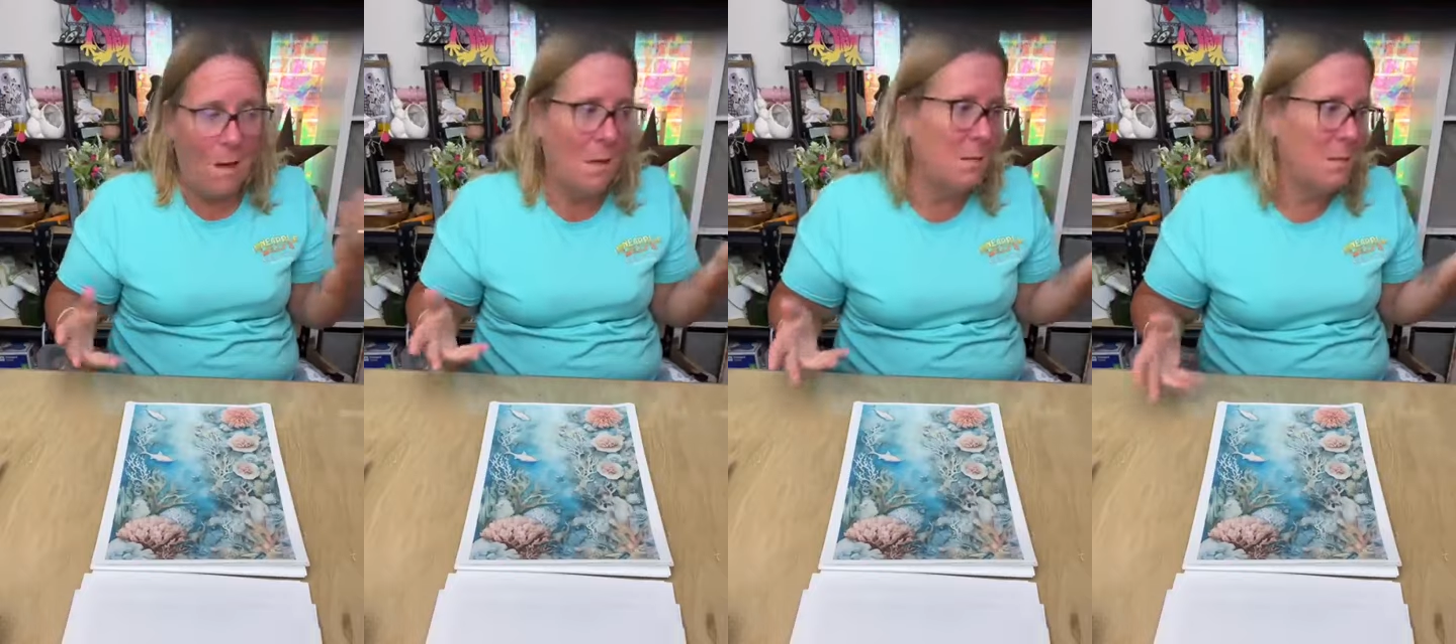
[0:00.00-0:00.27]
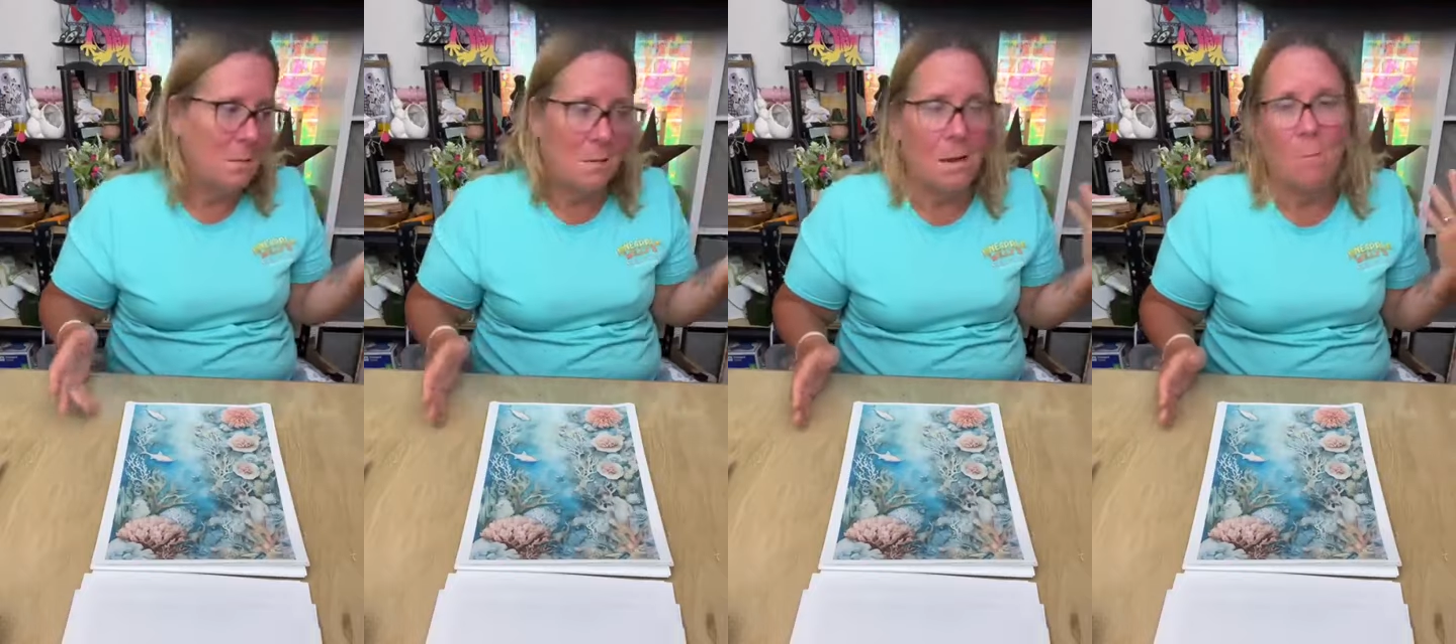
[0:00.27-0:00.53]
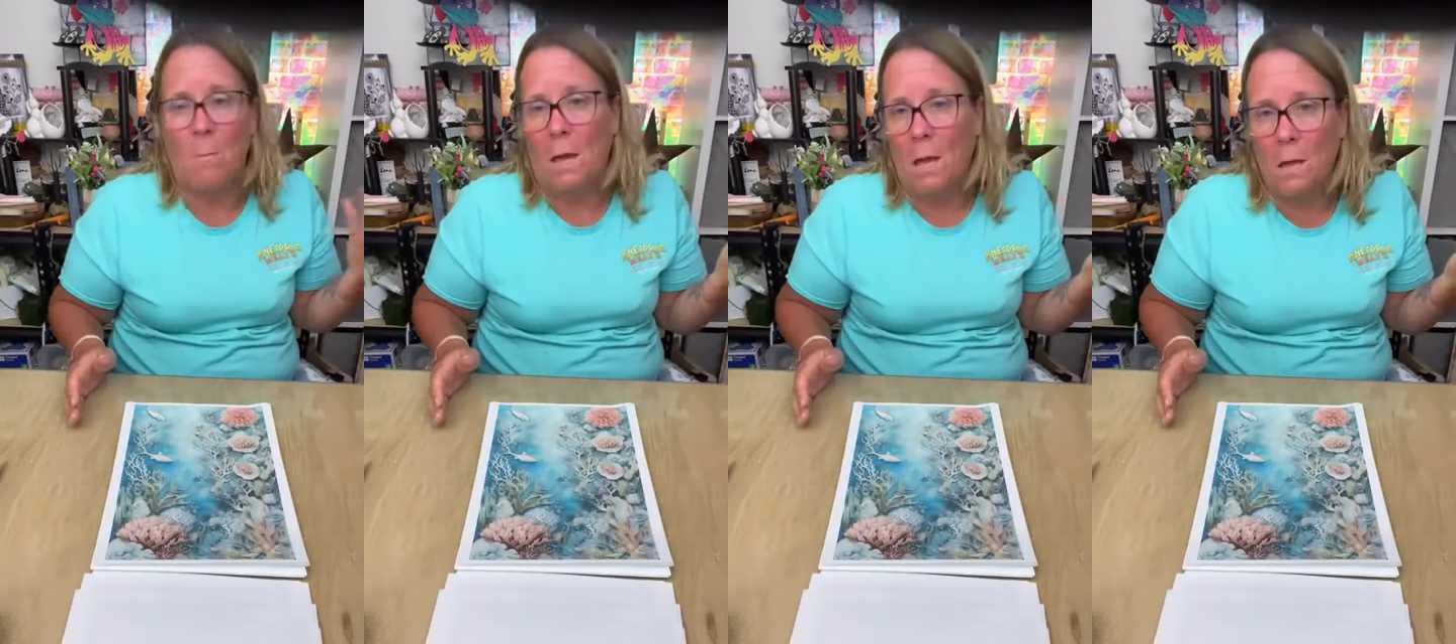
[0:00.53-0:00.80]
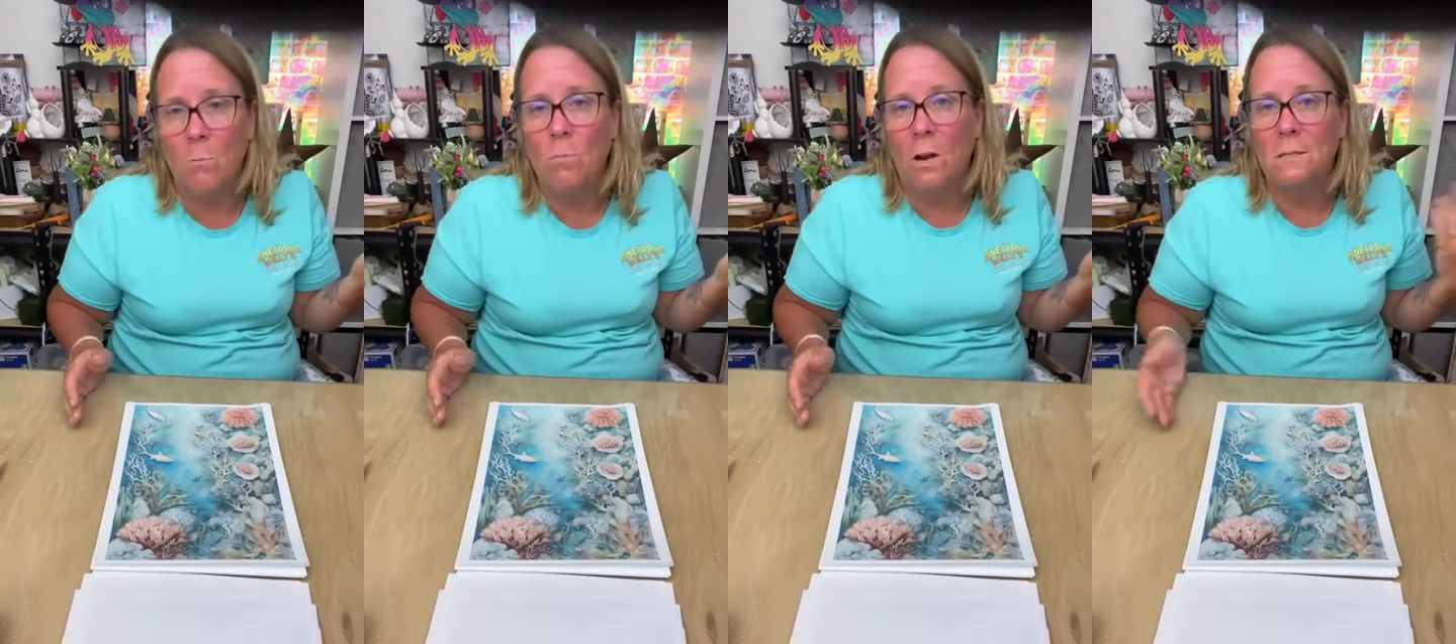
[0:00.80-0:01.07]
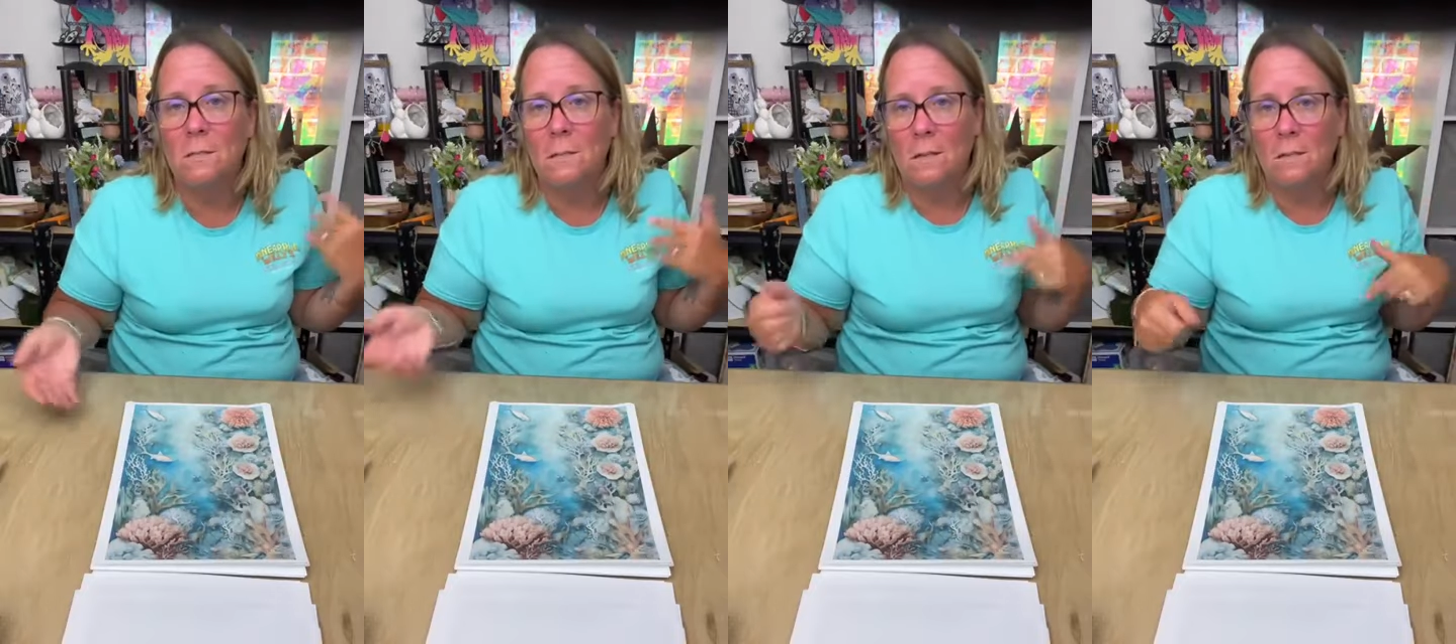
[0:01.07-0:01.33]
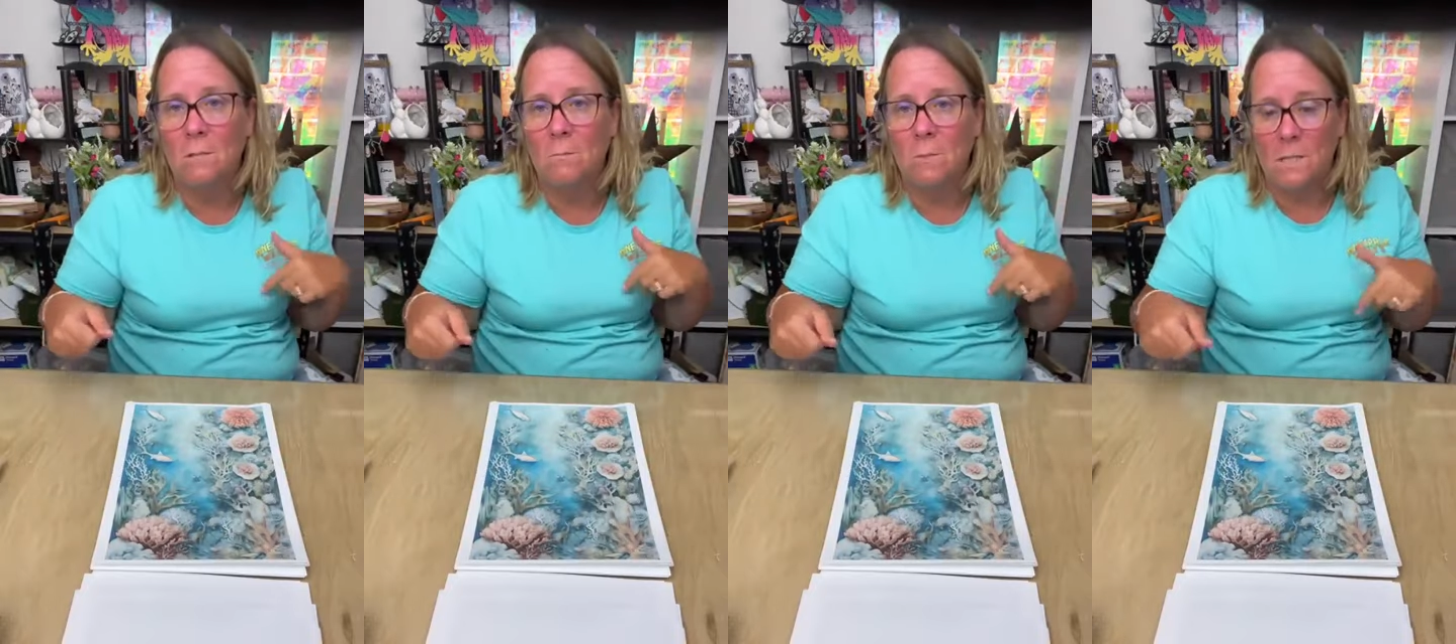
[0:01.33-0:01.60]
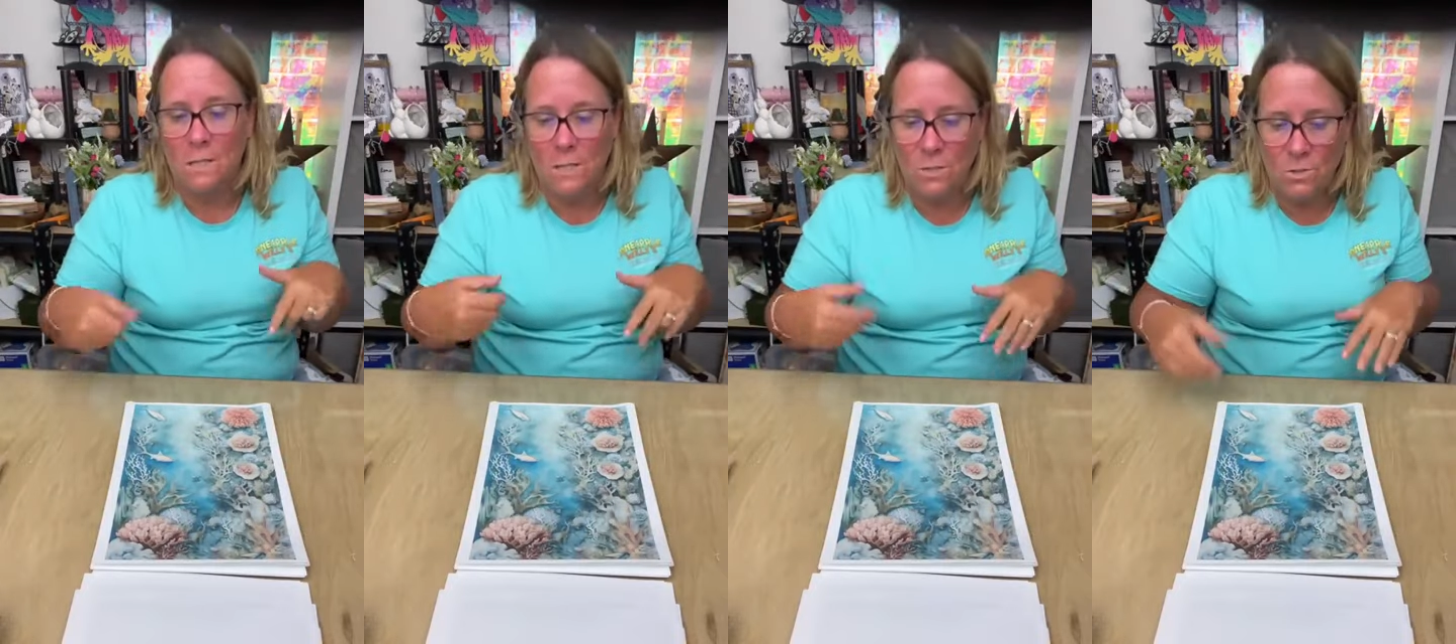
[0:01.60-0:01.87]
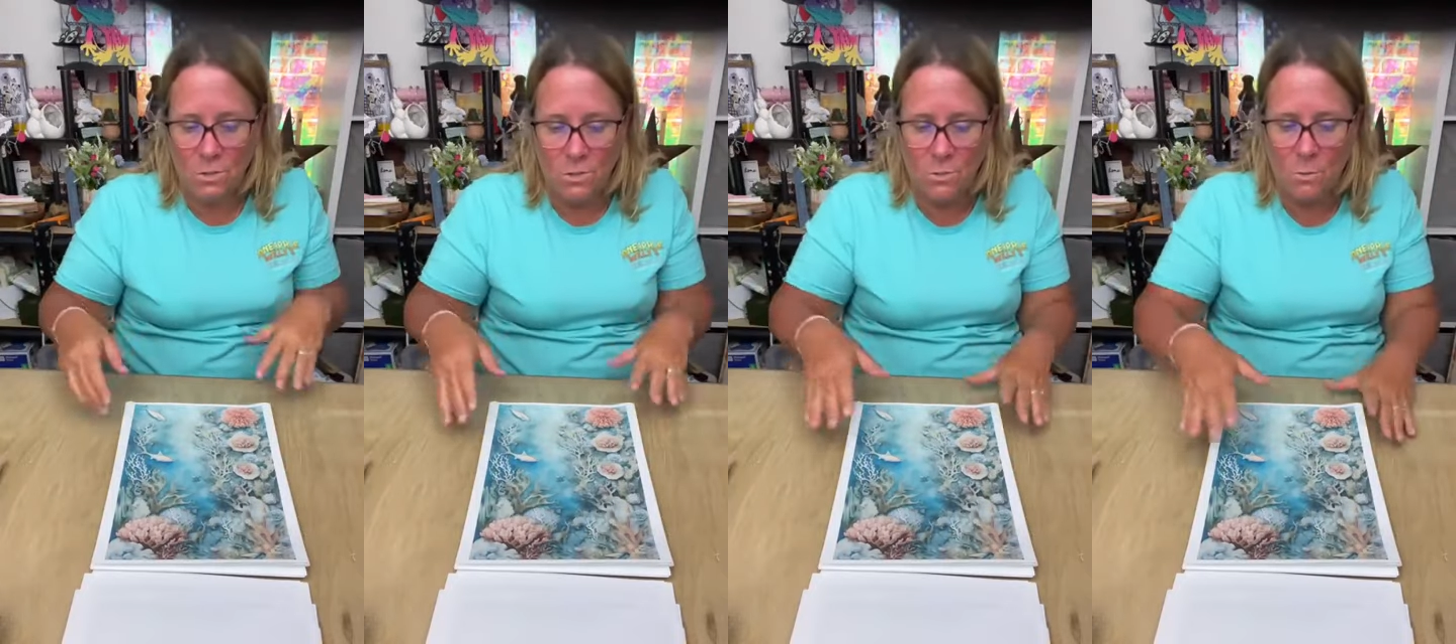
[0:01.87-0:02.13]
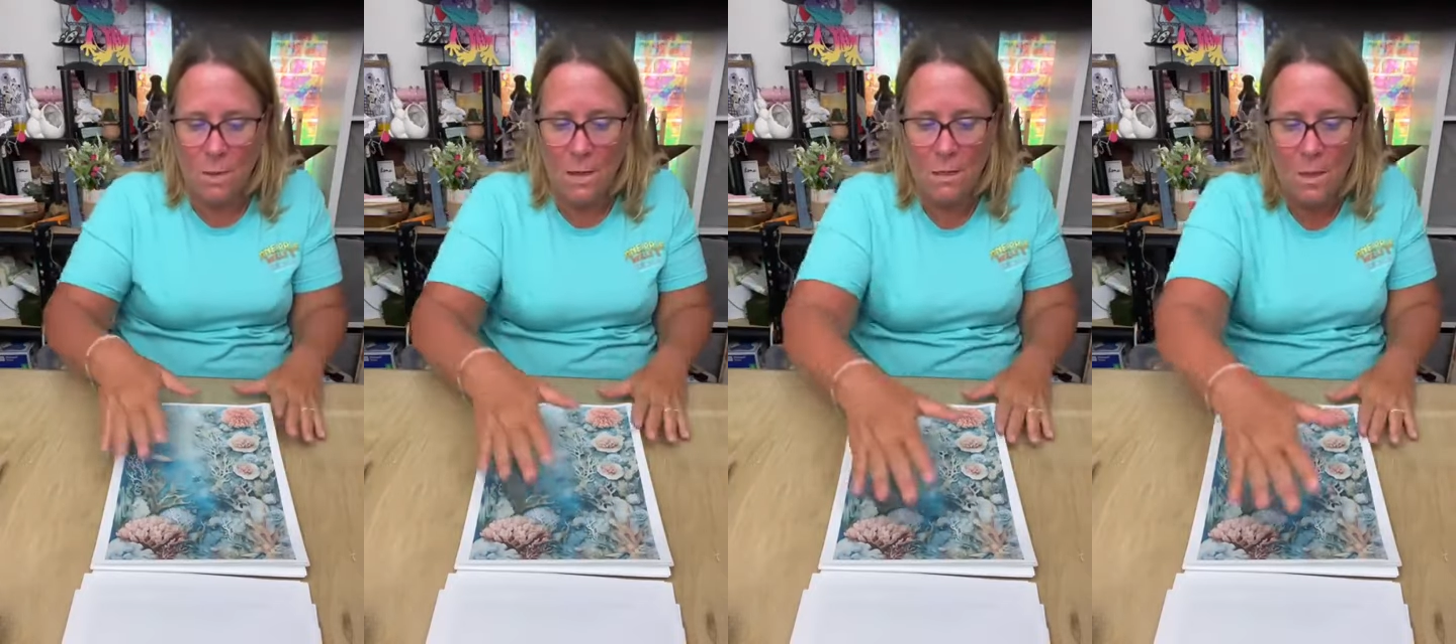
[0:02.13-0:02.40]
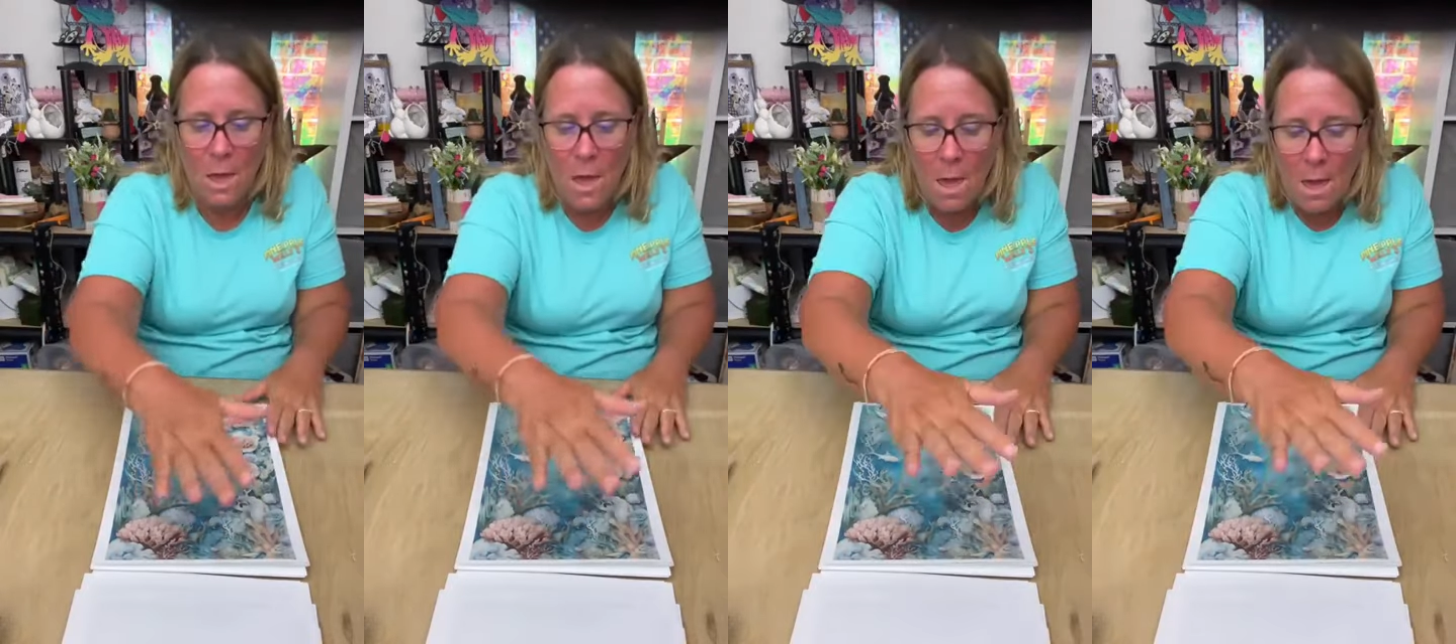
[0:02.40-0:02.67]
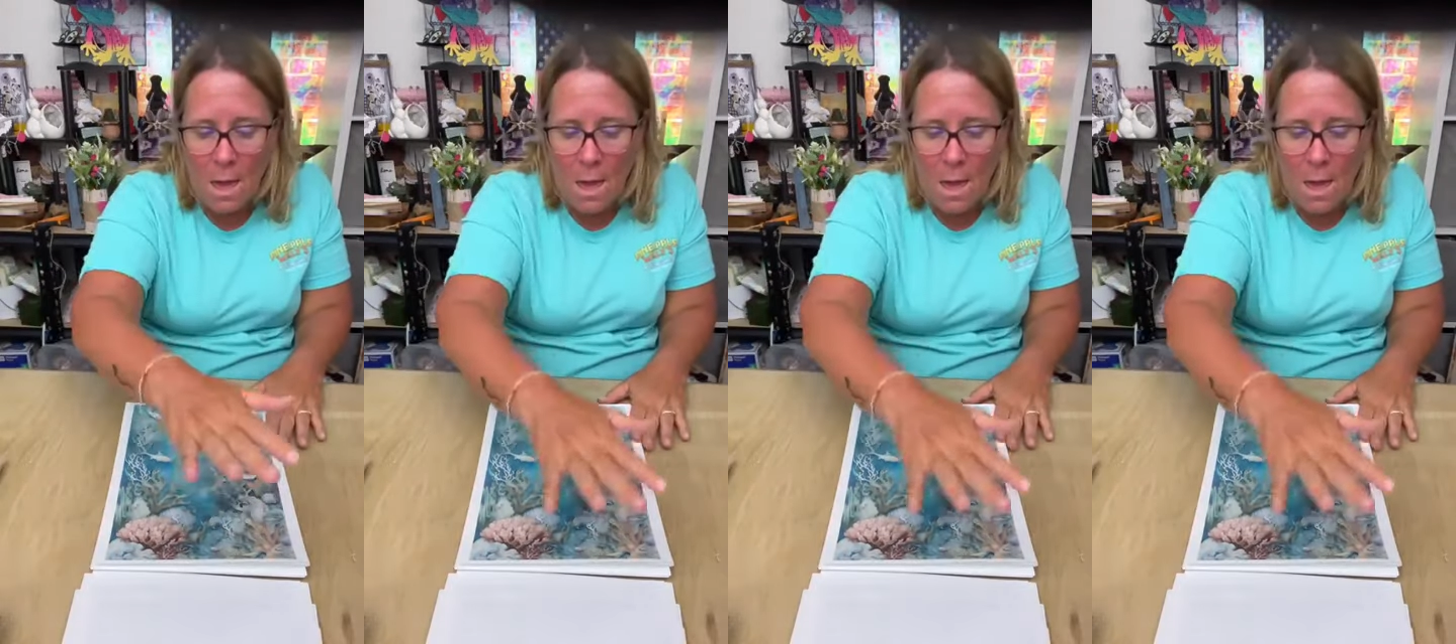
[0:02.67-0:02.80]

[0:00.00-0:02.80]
I just take my heat press that I do my t-shirts with